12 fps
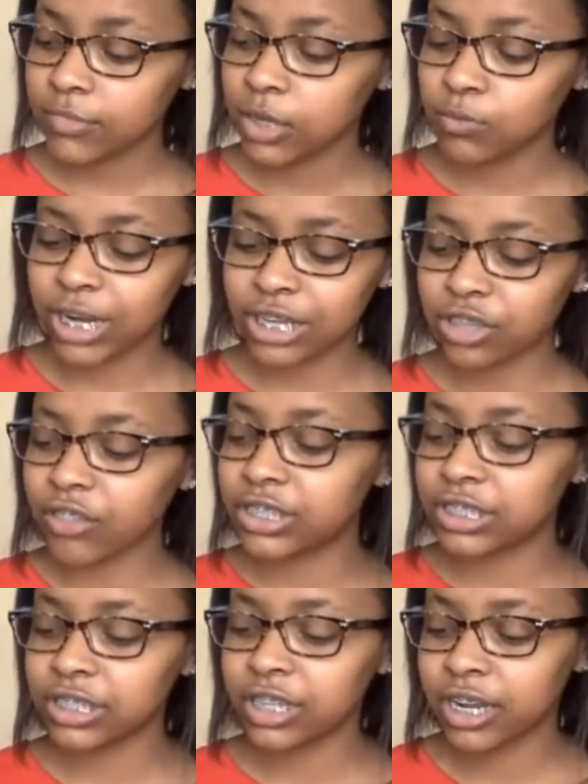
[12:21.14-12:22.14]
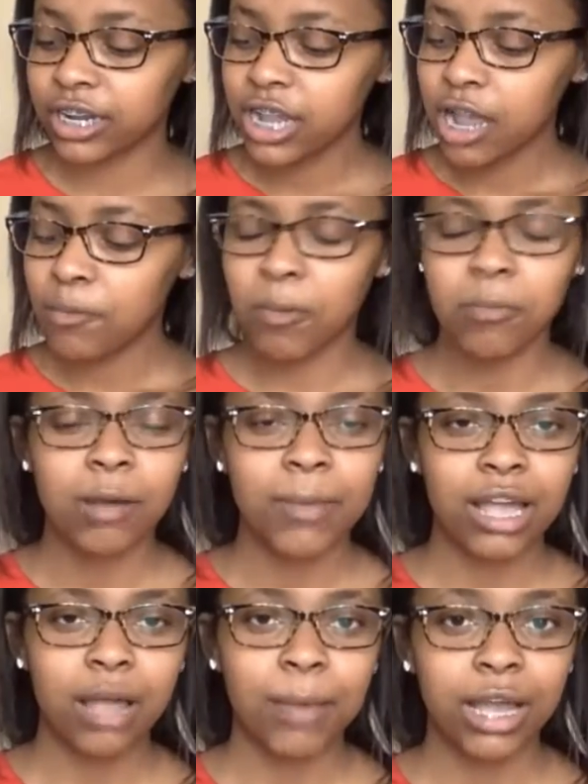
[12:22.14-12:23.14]
when I saw these in there, my mom
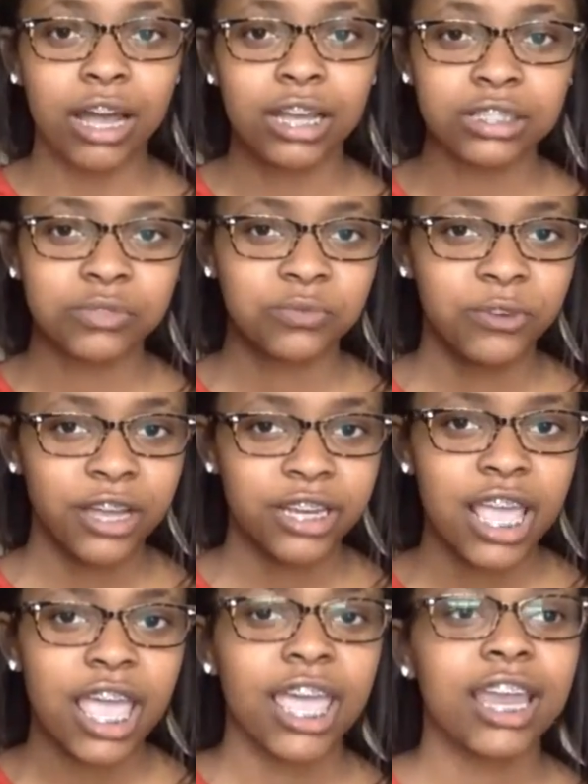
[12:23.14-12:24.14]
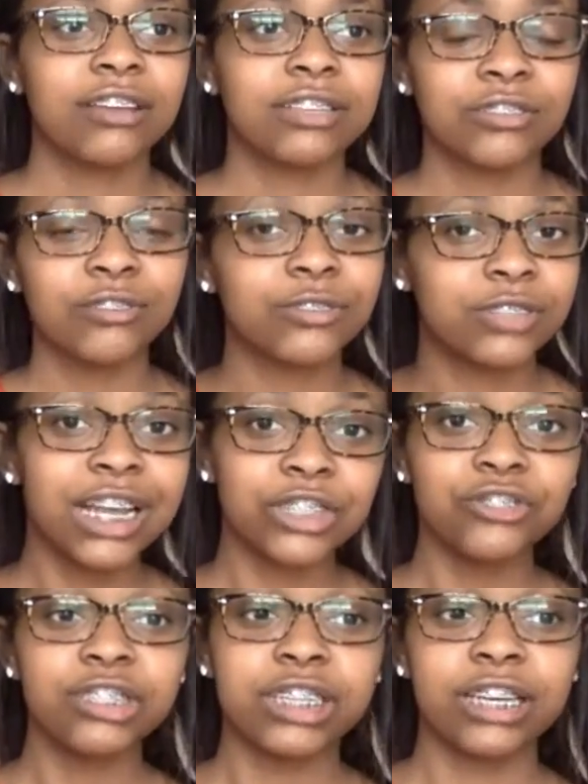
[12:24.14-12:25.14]
had got my cousin one, and I was like, those are nice.
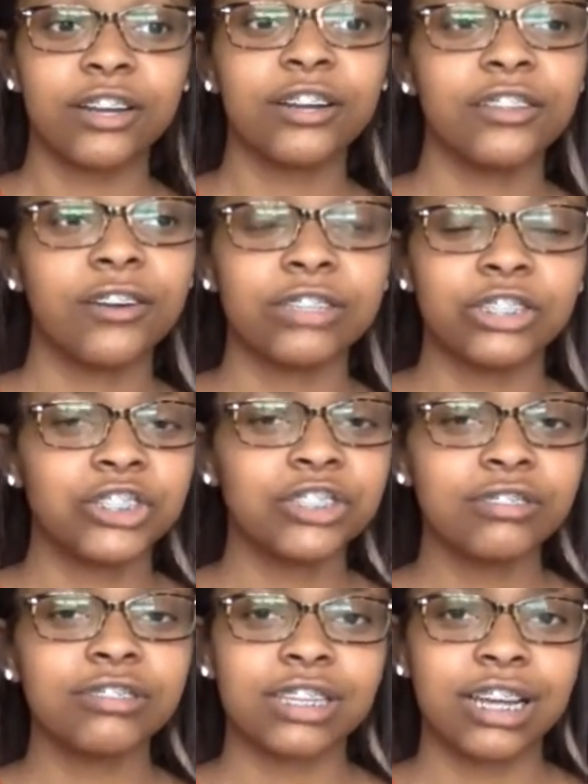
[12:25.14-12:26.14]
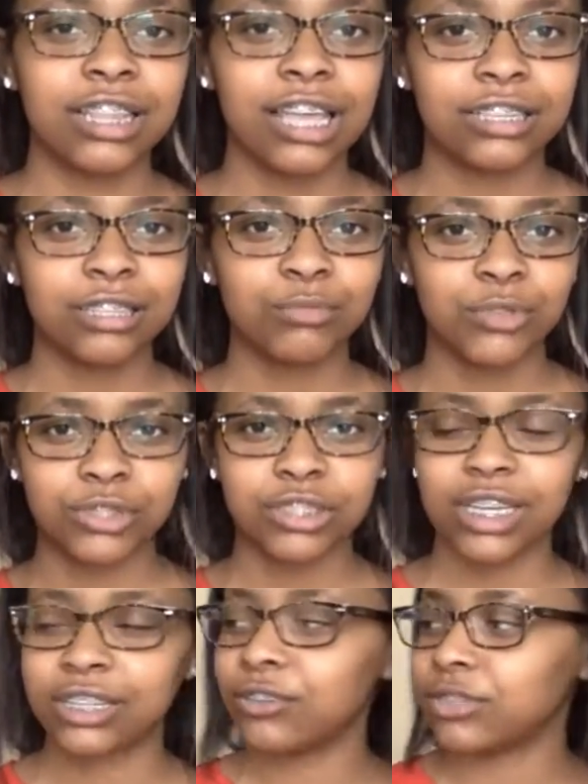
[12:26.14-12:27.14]
You should get her those. And she knew that I liked them, so she
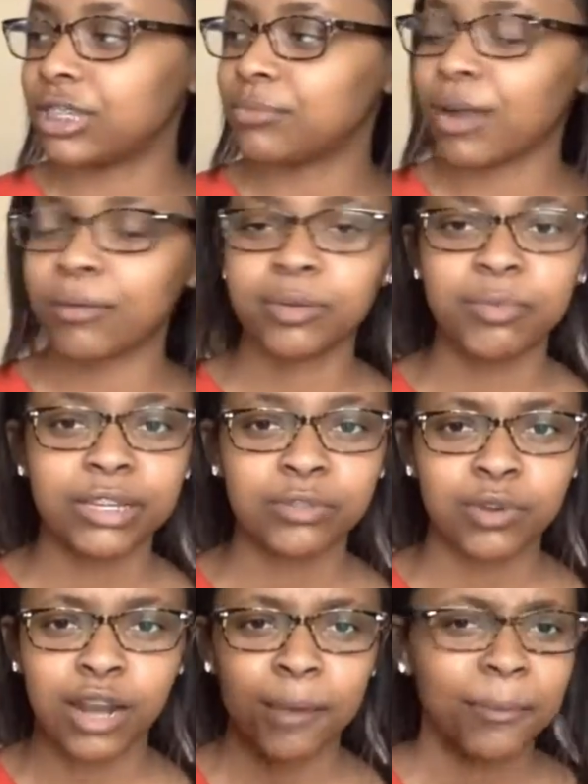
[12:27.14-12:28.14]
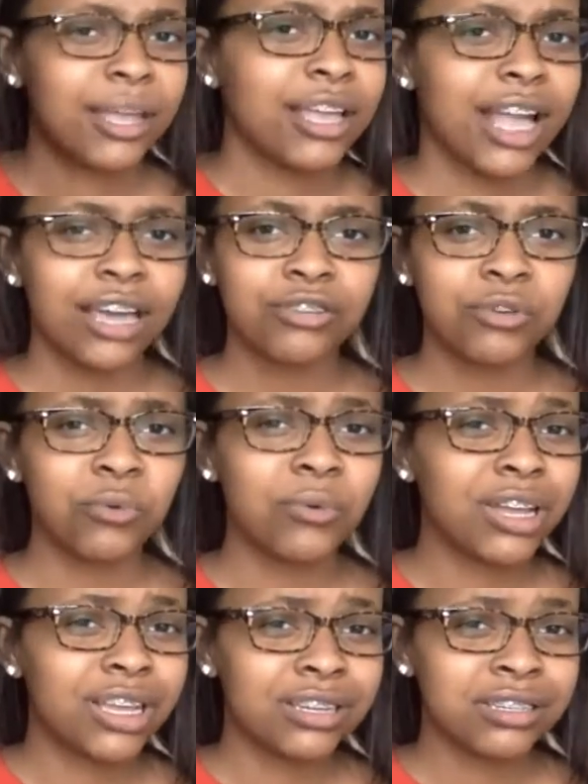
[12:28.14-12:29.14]
like low key probably picked one up. I don't know
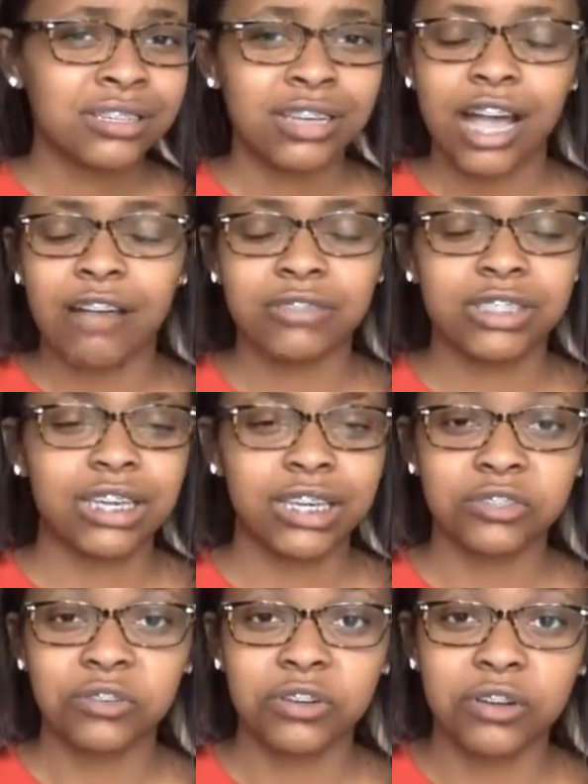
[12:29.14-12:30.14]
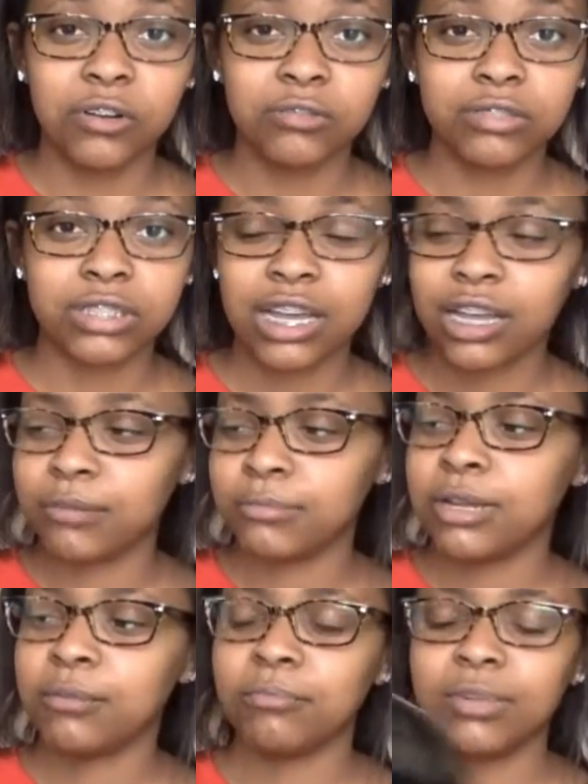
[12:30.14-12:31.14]
when. Obviously, I guess on her own time,
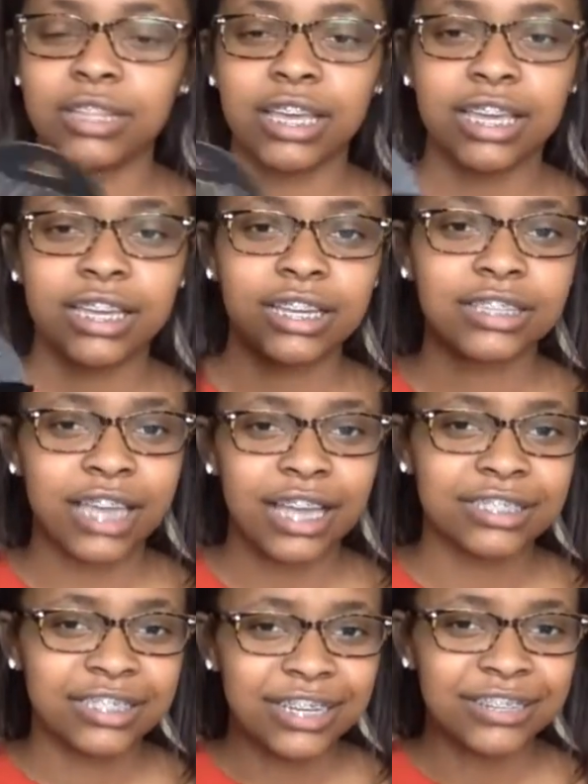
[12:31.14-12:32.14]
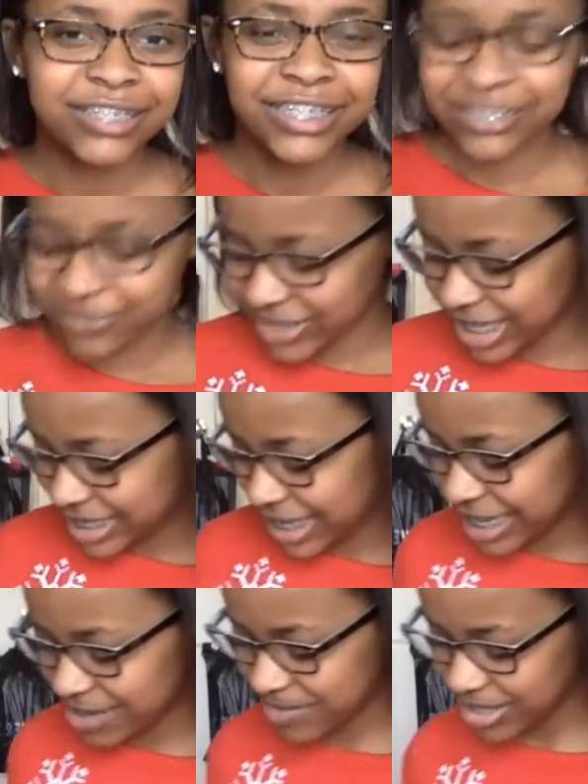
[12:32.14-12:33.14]
but like yeah. So really
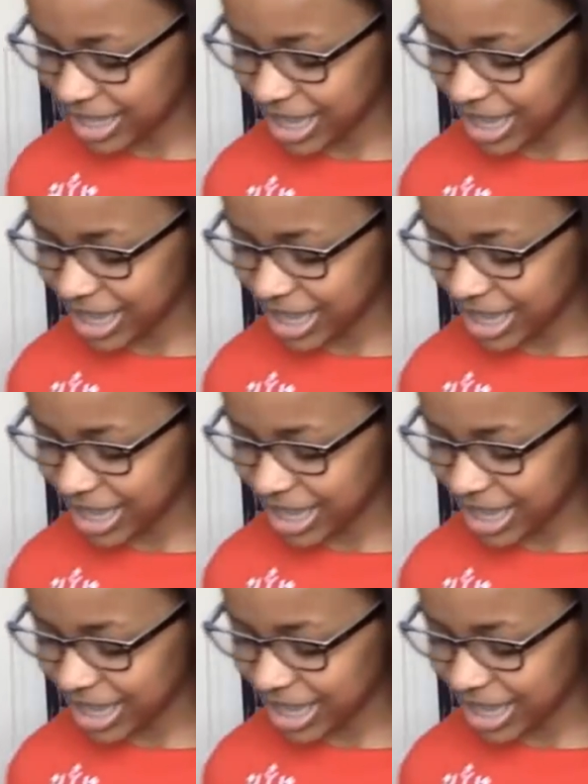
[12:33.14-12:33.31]
excited about